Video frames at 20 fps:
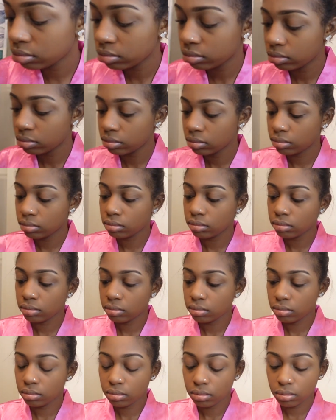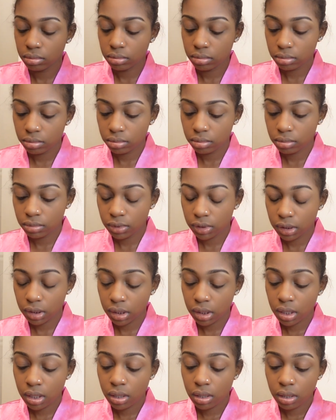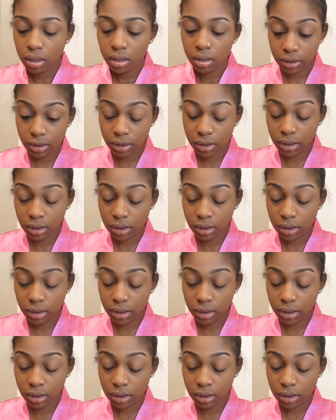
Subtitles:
Nothing is said.